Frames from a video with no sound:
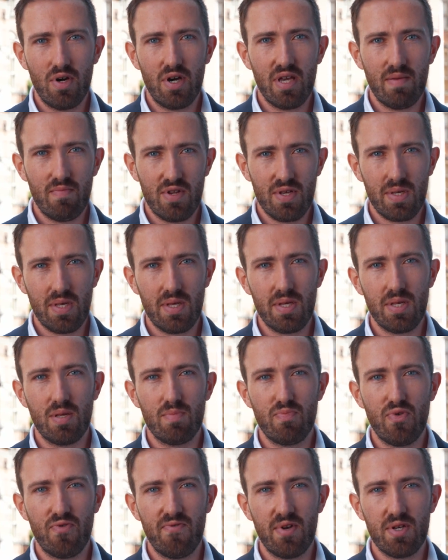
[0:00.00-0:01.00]
I am an
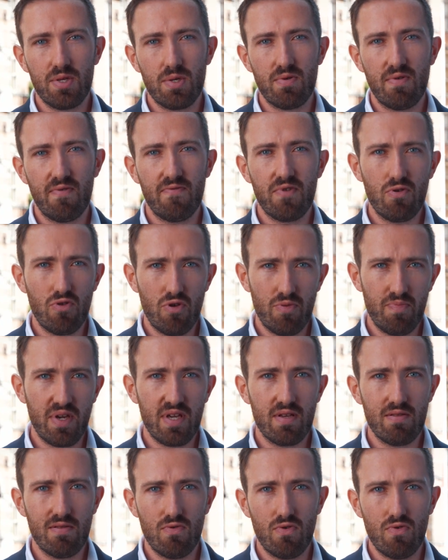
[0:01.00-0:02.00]
assistant professor of
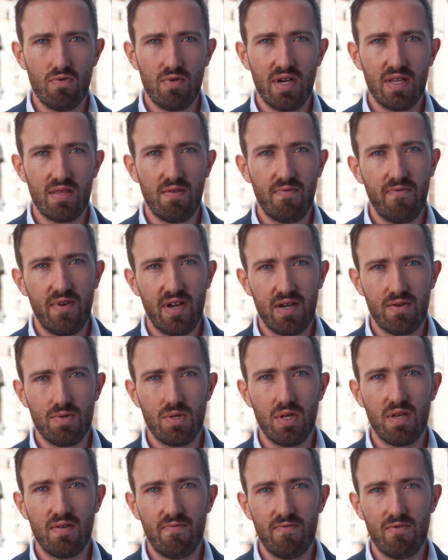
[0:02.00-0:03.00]
European law at the
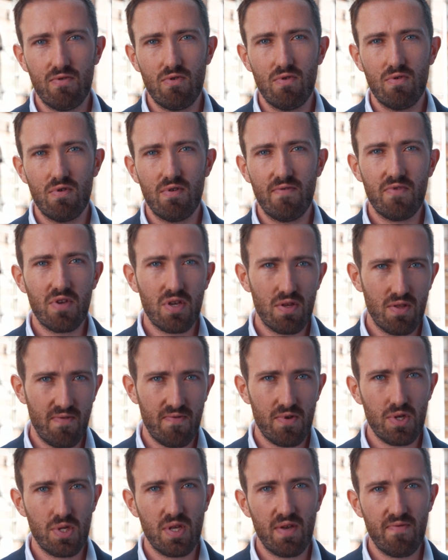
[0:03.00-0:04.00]
Faculty of Law of the
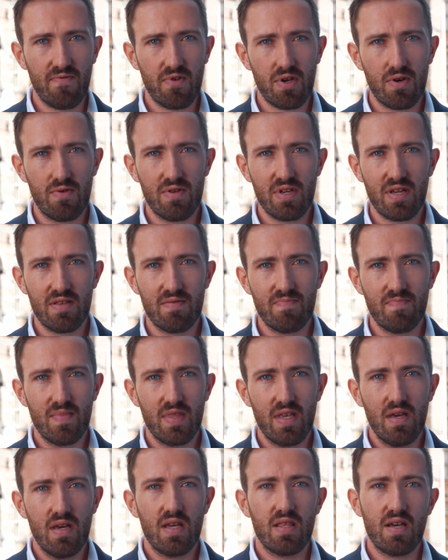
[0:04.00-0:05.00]
University of Groningen,
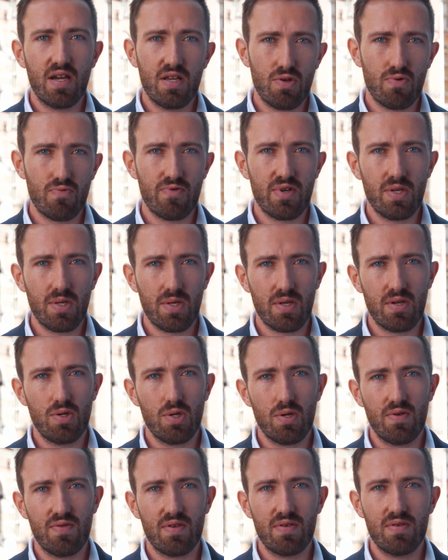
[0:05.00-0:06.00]
and I do
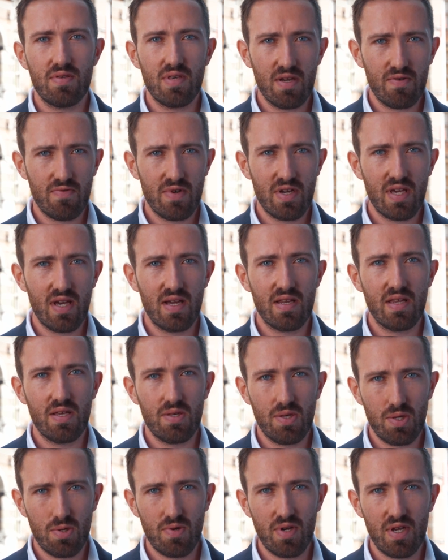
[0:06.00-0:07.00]
research on the theory and
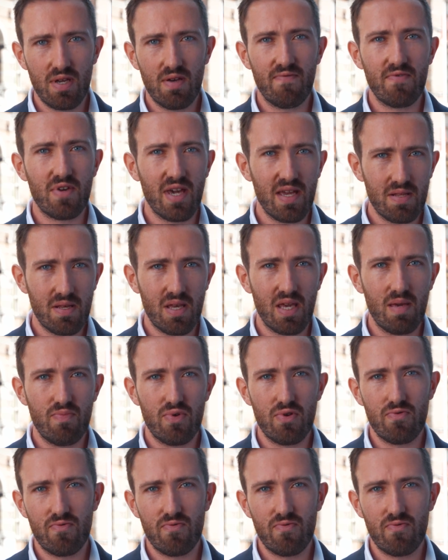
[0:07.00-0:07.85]
history of gatekeeper